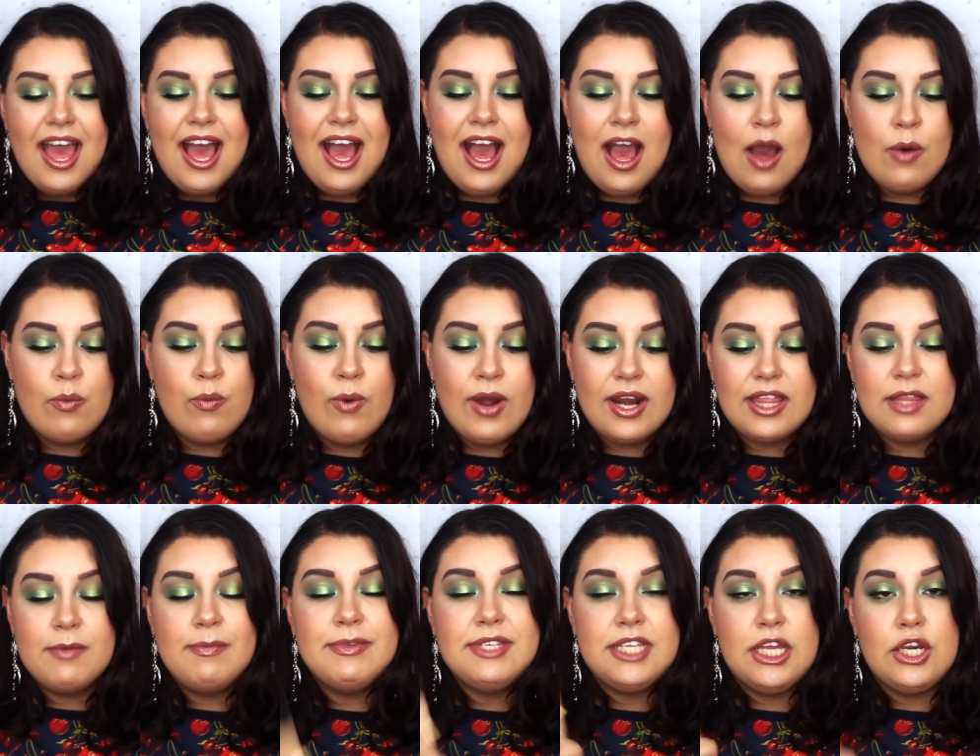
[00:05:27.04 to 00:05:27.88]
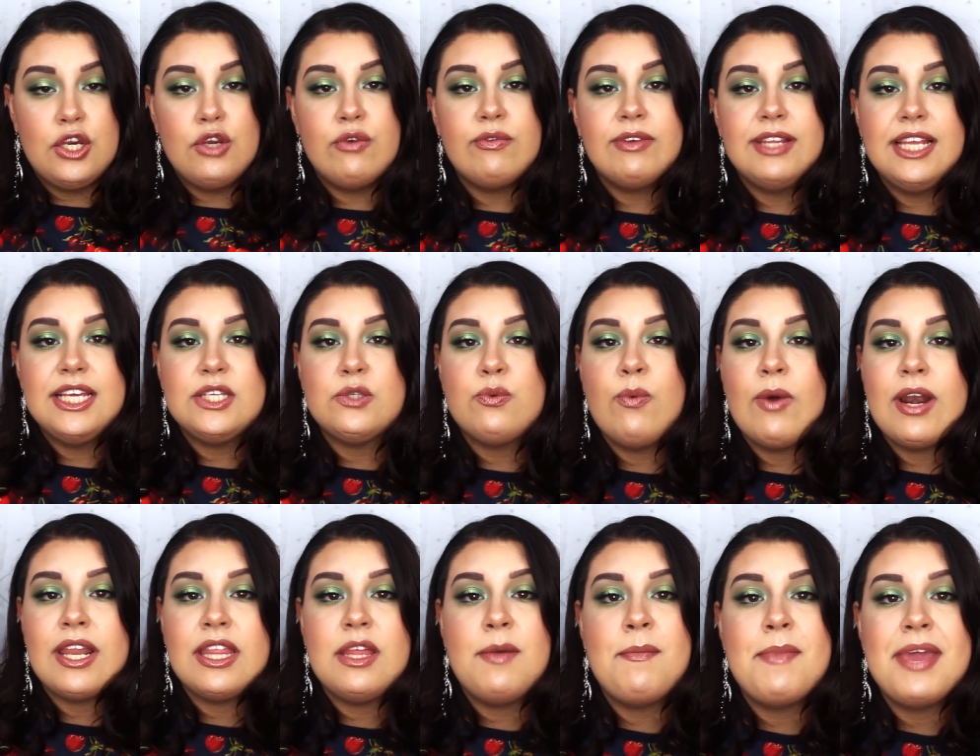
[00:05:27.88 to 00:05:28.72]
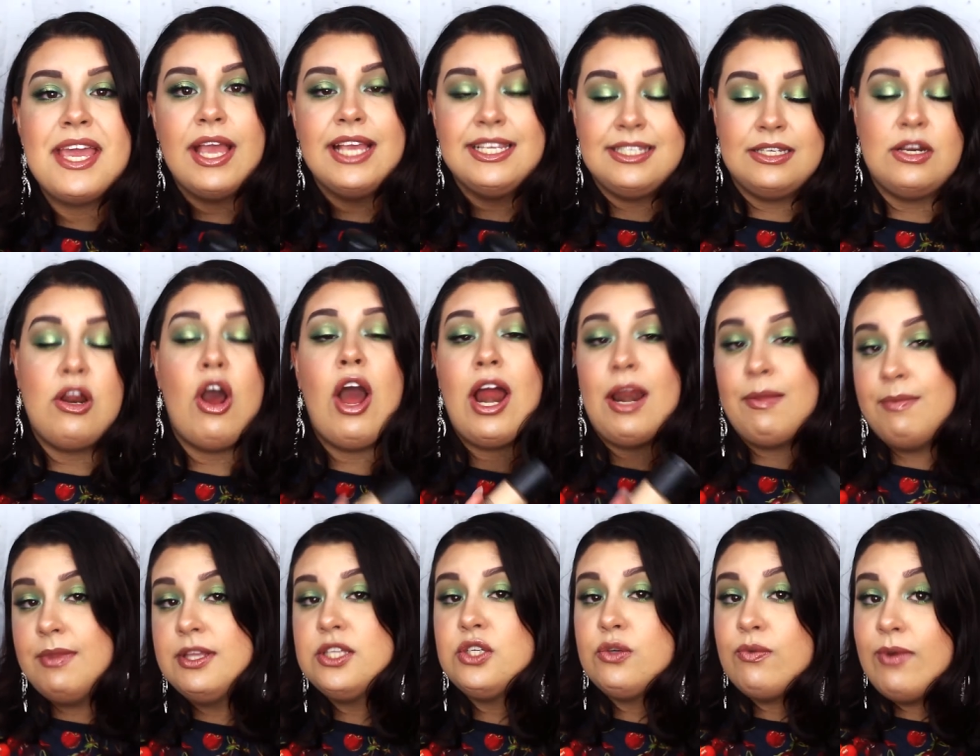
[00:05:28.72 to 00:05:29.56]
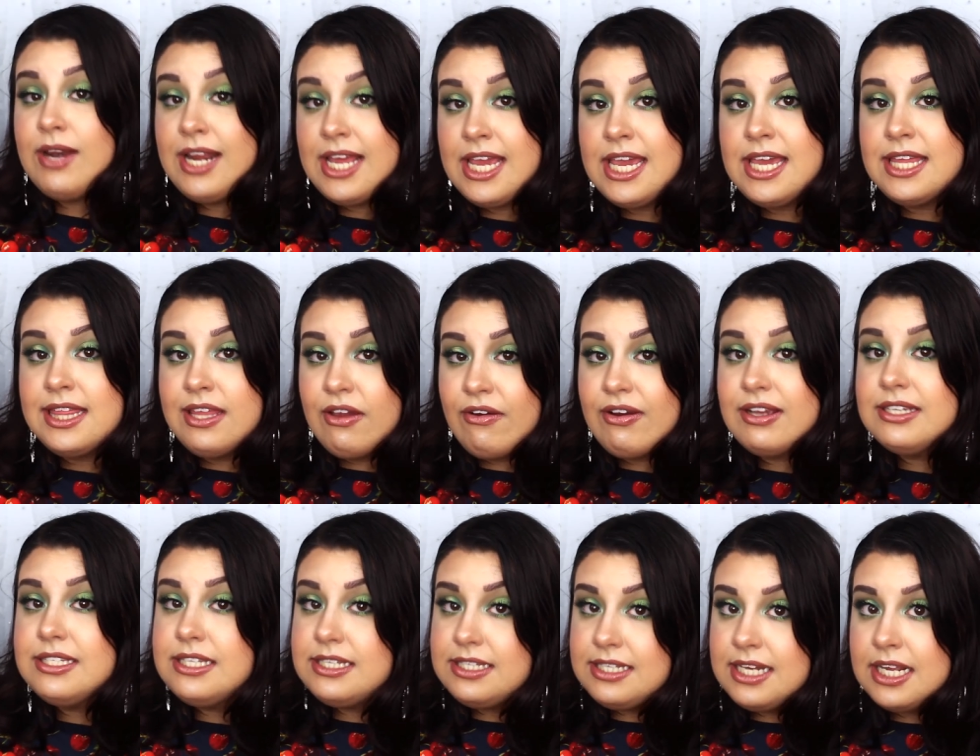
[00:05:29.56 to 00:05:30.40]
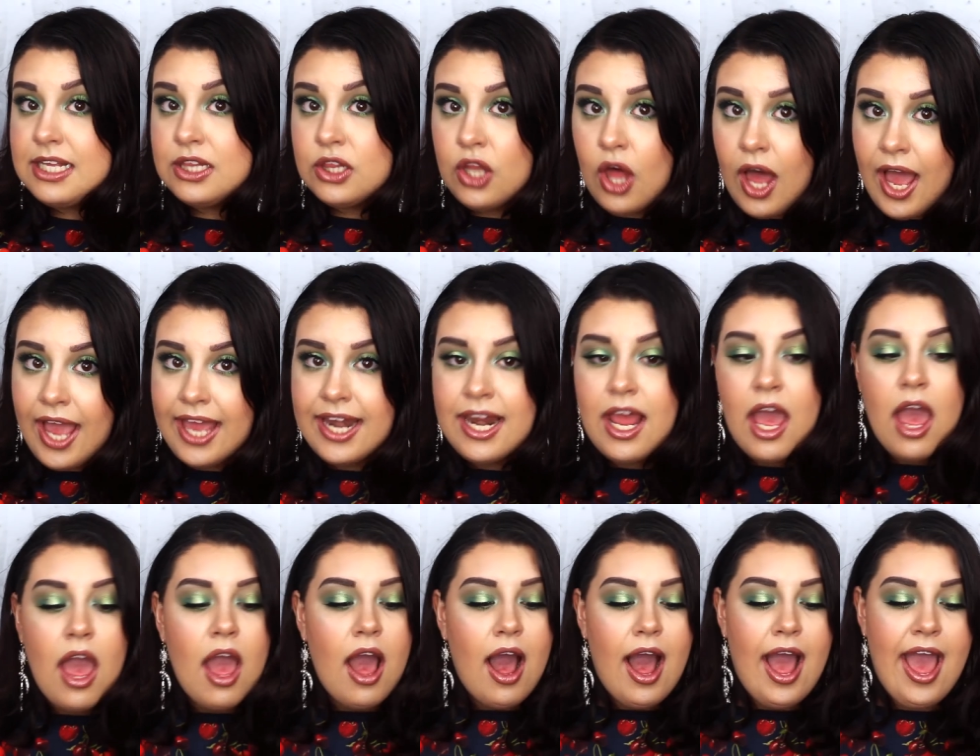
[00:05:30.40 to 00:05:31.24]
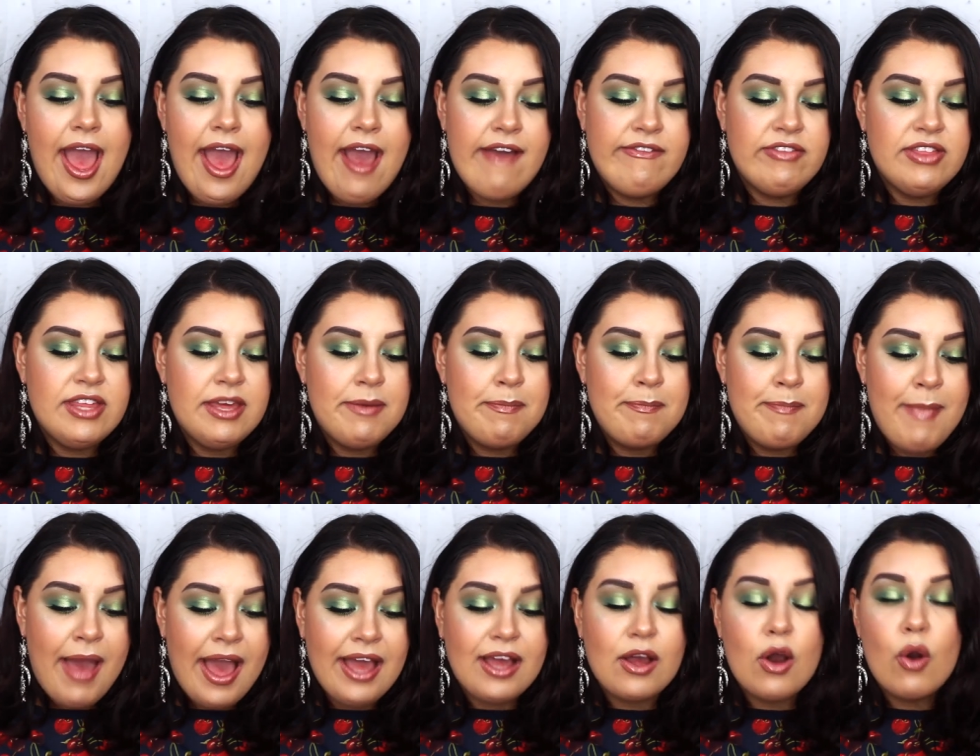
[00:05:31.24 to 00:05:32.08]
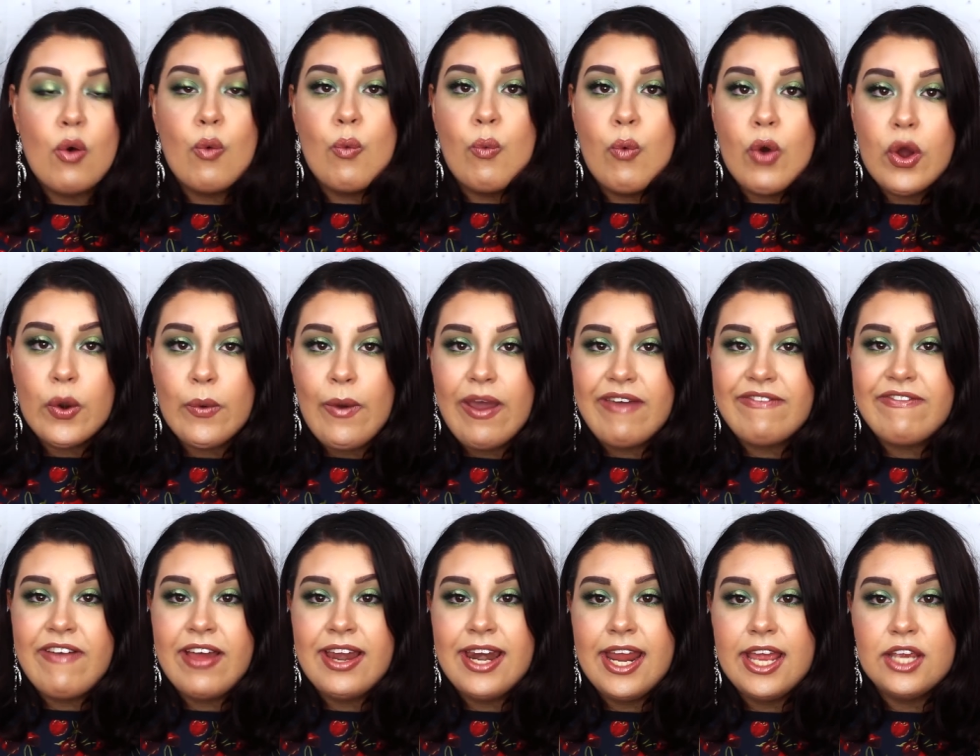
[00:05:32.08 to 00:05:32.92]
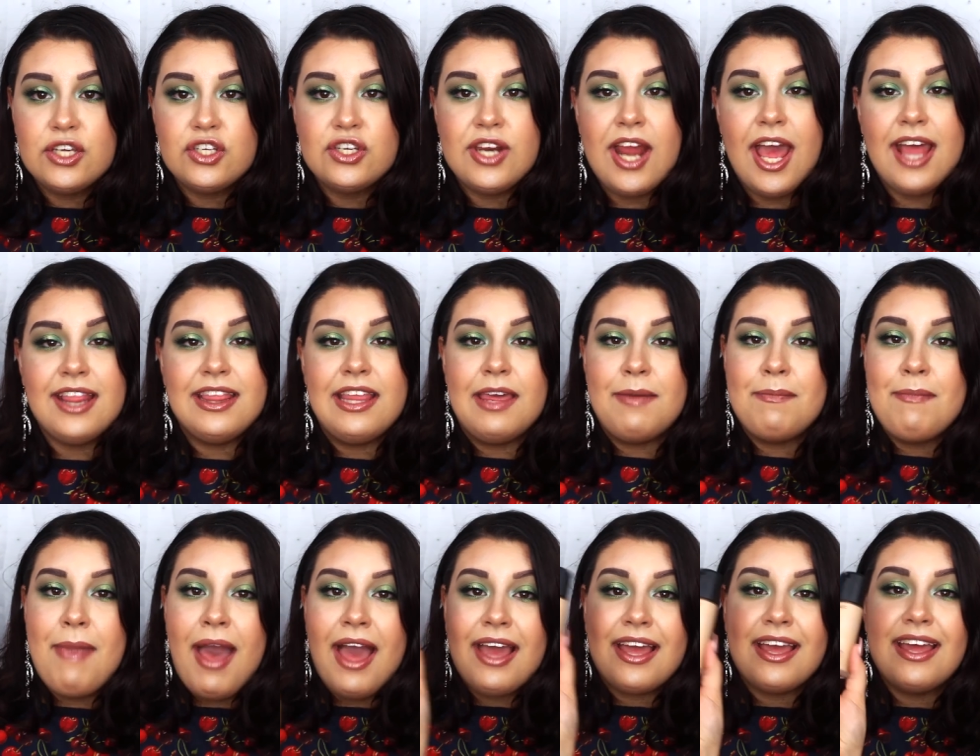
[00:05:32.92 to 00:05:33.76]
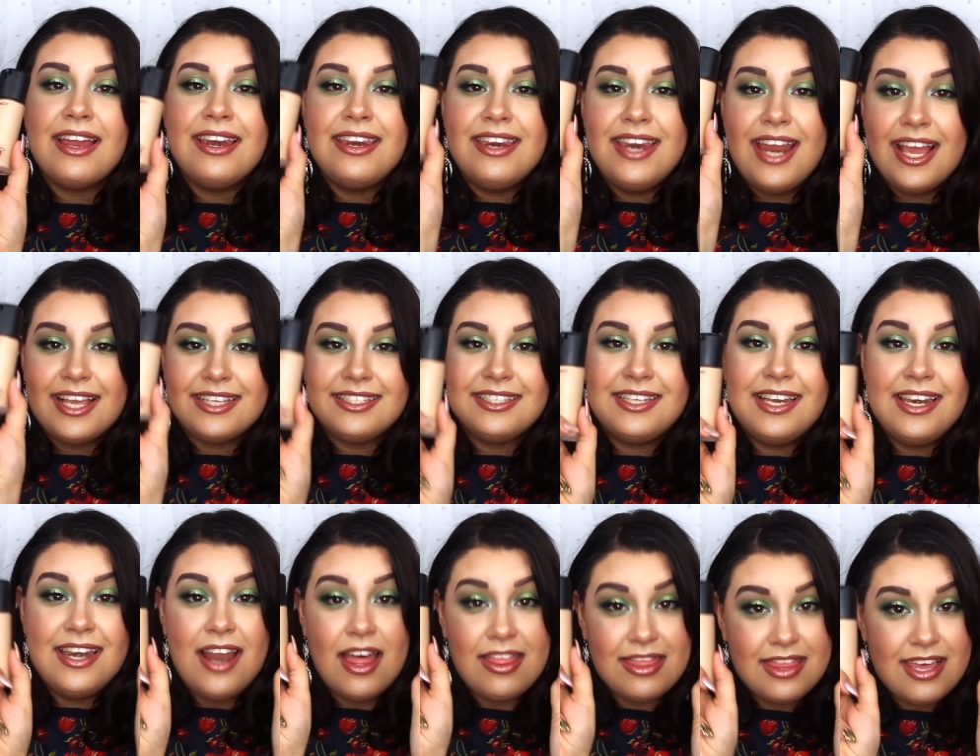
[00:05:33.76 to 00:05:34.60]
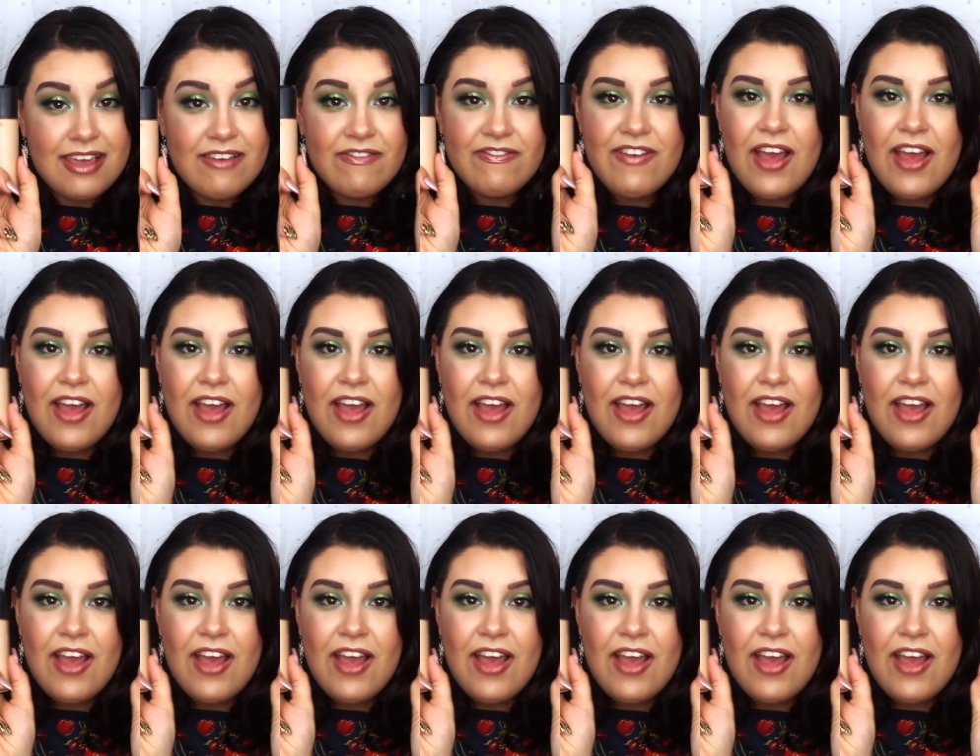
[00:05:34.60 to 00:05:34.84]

One of them is a new release, one of them is an item that's already in their existing line. I have the MAC Waterweight Foundation and the MAC Next to Nothing